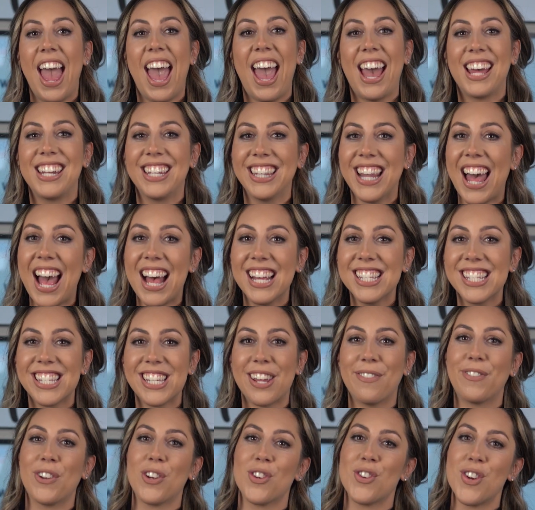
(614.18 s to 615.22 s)
And last,
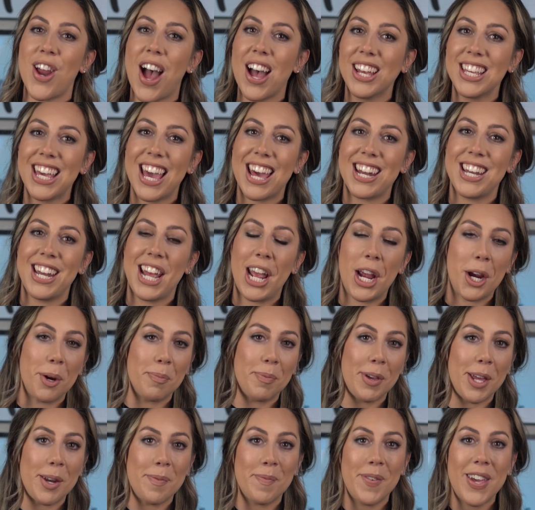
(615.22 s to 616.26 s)
if you're not yet an
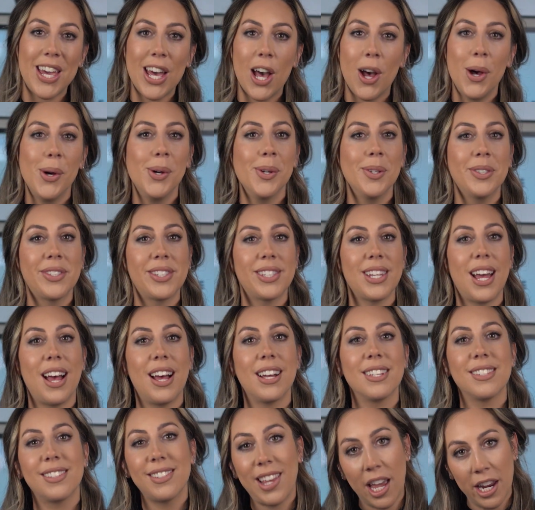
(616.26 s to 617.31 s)
Airbnb host,
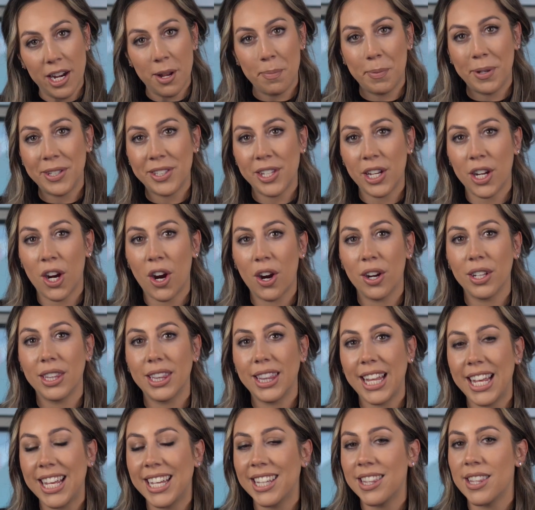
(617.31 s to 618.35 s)
sign up using our
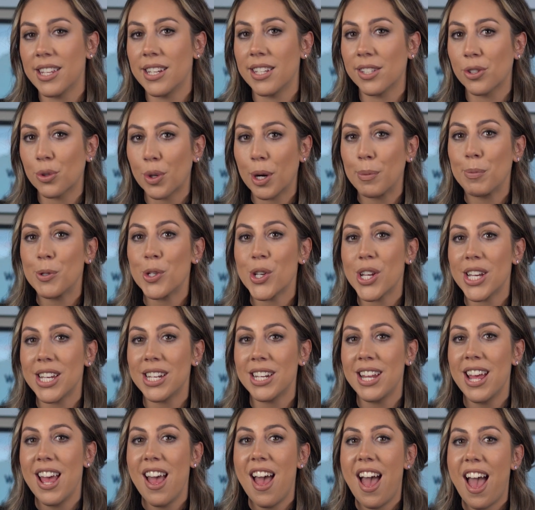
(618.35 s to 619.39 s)
link in the
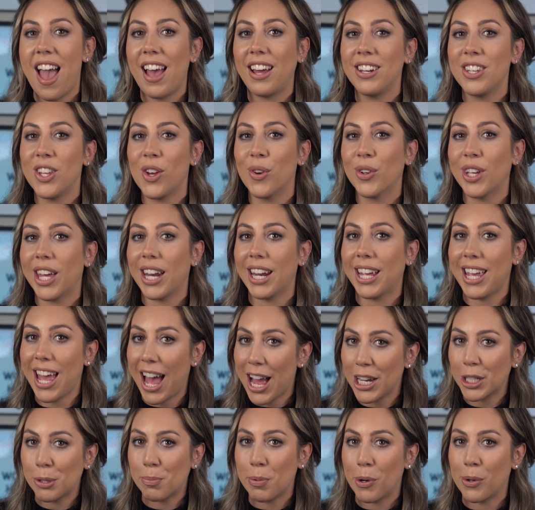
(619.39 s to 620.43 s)
description and you'll get a
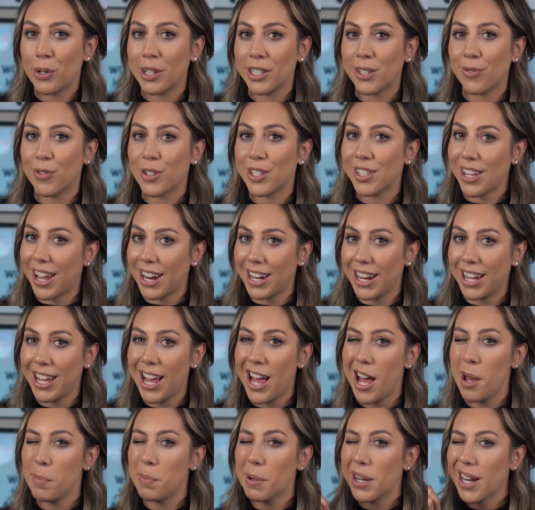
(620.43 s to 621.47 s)
cash bonus for signing
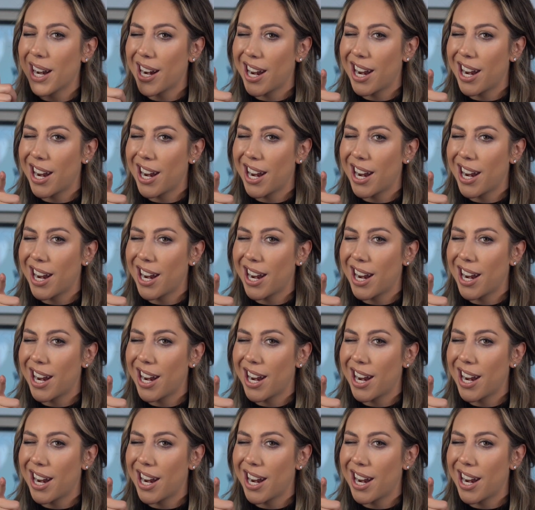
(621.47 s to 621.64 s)
up.